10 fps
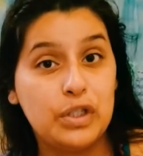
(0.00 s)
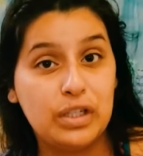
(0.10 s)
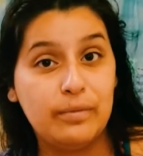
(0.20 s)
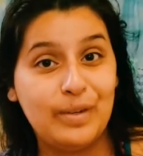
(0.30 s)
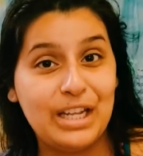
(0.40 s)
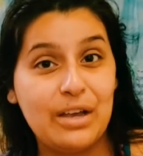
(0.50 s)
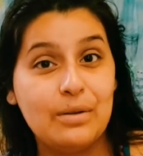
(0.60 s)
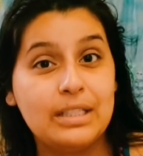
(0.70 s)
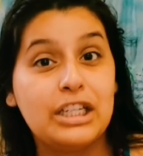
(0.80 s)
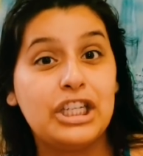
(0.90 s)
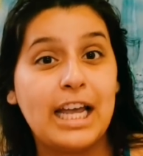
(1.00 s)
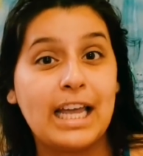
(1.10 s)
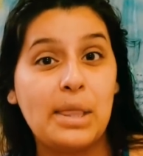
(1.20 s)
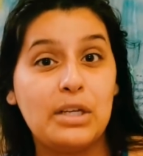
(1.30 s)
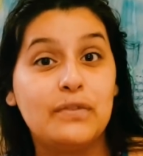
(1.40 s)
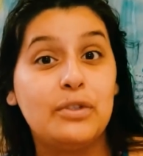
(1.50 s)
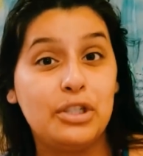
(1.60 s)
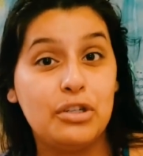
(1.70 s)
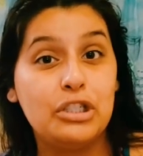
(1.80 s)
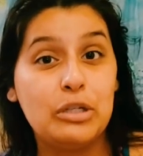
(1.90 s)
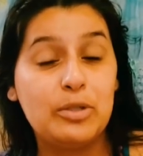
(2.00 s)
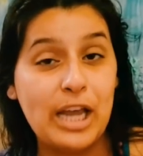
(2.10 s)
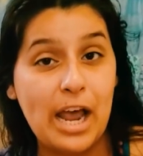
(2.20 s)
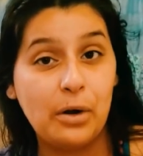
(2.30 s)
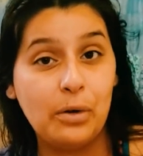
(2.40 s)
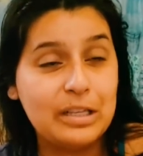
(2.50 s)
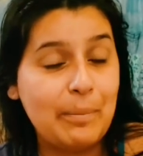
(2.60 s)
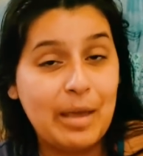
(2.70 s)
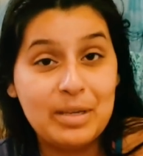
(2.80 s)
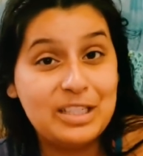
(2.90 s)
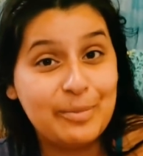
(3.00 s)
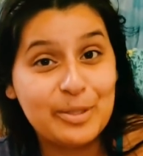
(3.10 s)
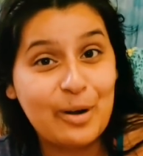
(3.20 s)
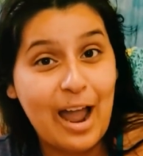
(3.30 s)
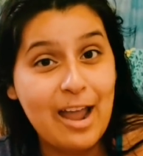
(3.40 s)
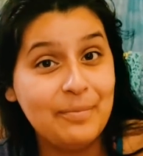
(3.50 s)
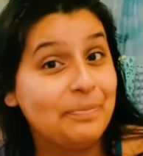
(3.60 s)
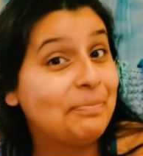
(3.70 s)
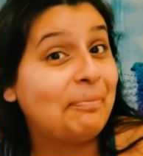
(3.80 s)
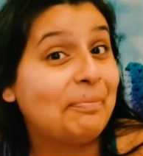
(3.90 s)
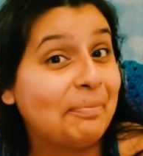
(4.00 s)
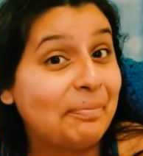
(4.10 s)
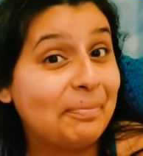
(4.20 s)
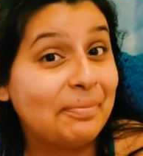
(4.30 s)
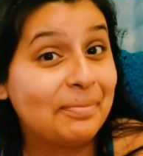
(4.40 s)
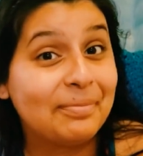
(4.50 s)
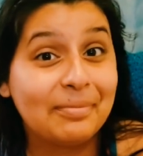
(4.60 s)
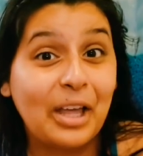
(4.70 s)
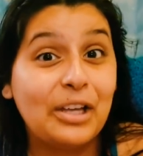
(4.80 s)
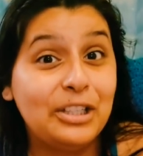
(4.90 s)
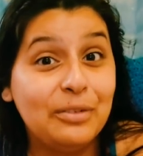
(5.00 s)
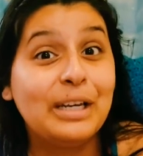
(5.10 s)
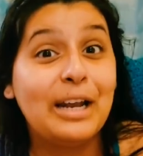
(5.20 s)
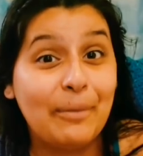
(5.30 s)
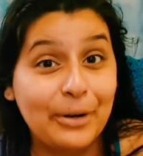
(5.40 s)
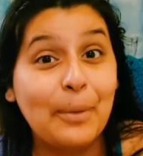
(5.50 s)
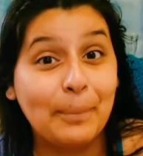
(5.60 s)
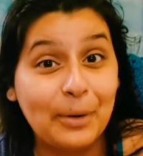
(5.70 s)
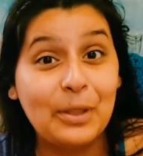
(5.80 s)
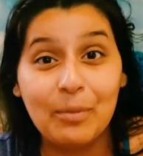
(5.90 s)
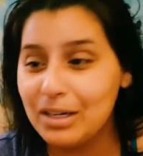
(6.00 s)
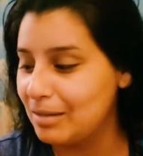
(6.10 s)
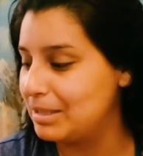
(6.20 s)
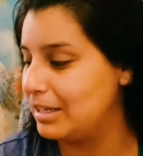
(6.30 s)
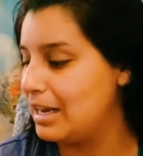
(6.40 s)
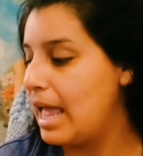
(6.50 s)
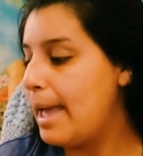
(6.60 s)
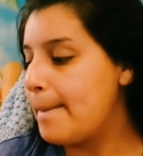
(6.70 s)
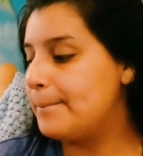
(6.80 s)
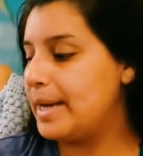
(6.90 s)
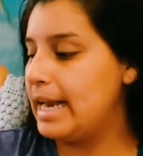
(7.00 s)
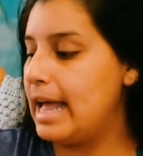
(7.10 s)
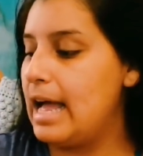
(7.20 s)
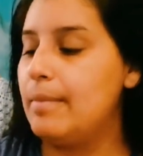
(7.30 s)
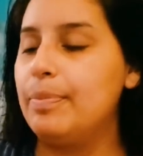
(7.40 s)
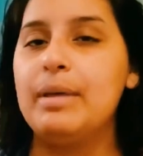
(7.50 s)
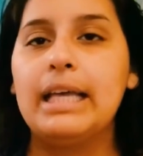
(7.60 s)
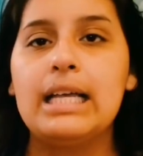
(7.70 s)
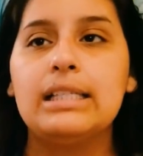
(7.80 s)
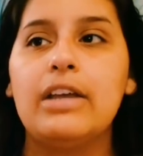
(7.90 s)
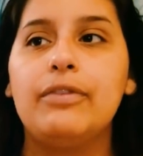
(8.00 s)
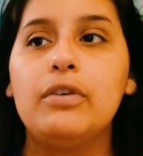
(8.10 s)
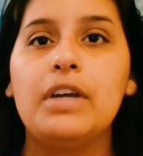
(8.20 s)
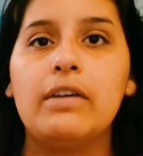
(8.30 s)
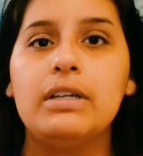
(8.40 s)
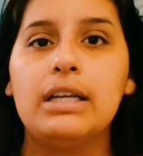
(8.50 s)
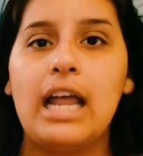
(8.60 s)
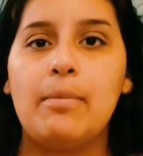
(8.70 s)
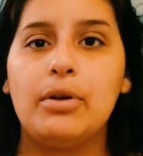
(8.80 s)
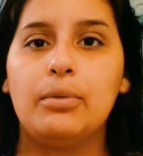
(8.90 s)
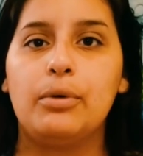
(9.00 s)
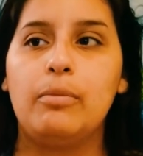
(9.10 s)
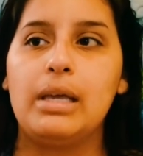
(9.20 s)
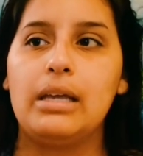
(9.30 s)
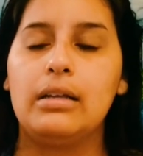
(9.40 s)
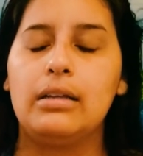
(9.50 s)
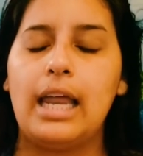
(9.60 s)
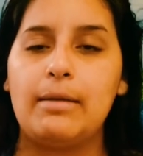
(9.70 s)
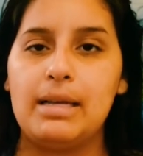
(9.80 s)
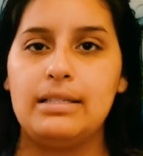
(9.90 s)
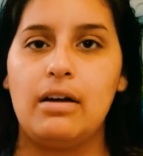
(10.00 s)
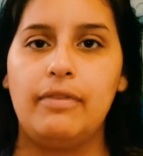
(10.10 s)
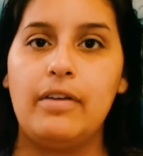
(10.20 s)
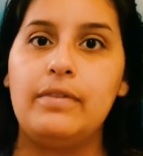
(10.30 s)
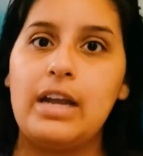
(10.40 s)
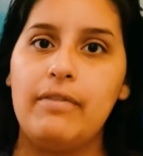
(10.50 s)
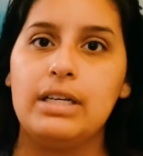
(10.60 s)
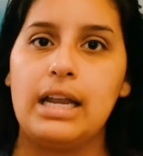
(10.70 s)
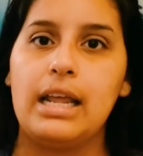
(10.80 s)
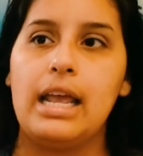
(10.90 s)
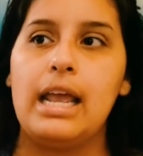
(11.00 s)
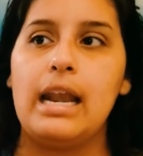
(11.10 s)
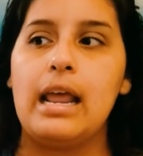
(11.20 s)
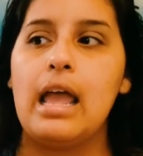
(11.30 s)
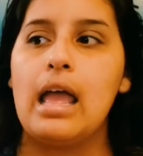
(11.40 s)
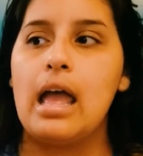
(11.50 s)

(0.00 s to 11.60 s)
YouTube videos and check out those YouTube channels and maybe subscribe, you are more than welcome to. But because if you've never done amigurumi like myself, I've never done it, and